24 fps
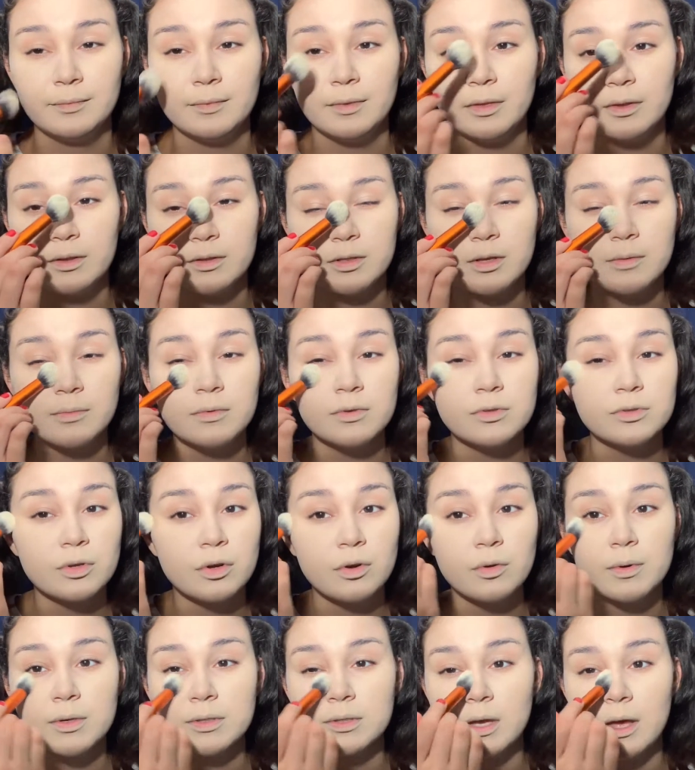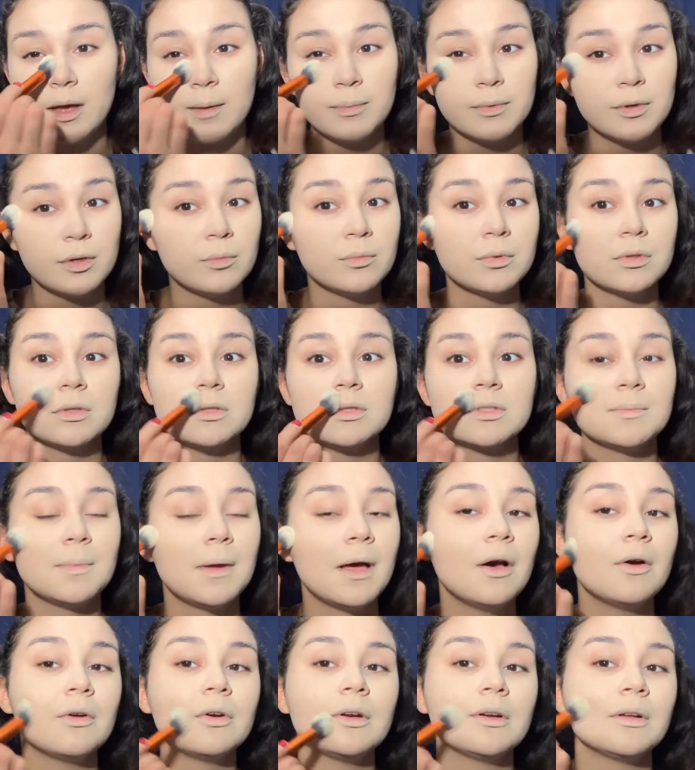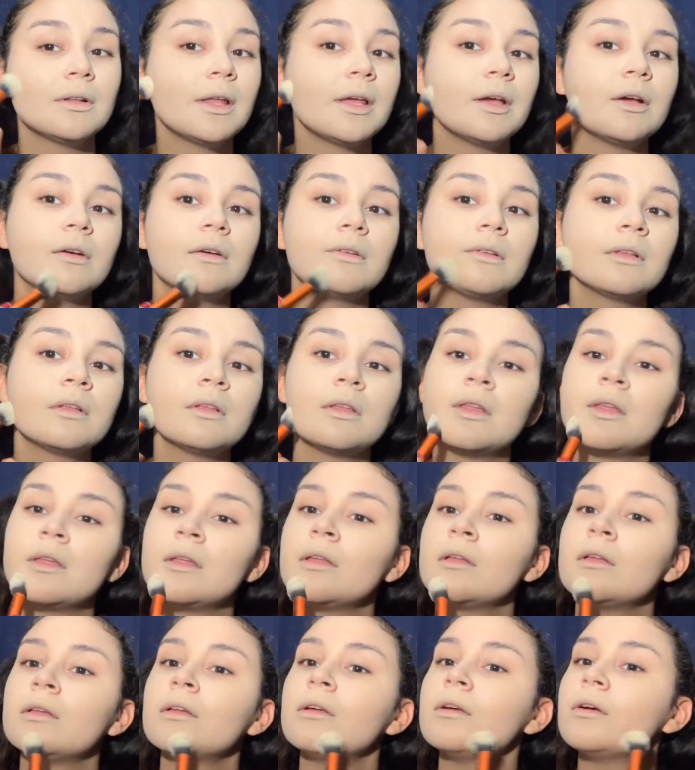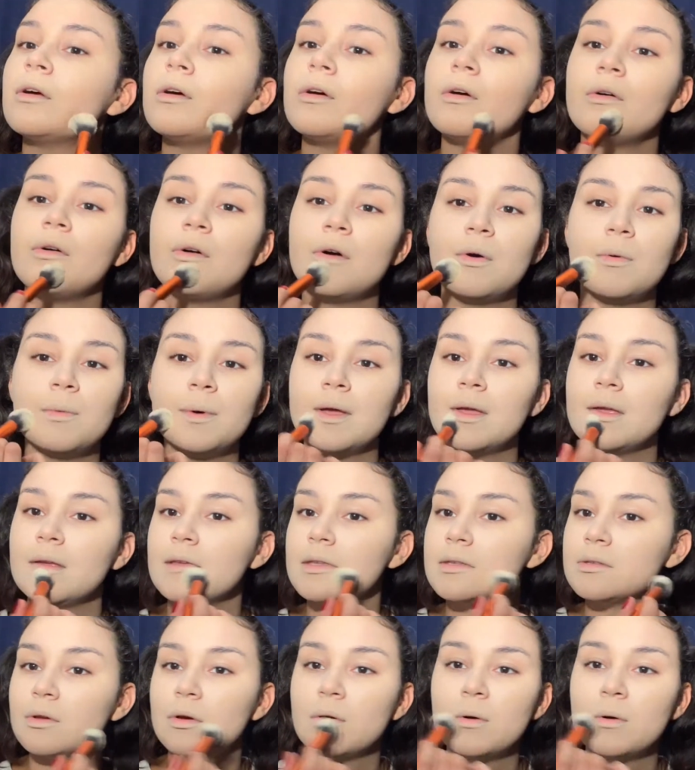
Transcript: Something's always happening with this powder, like always.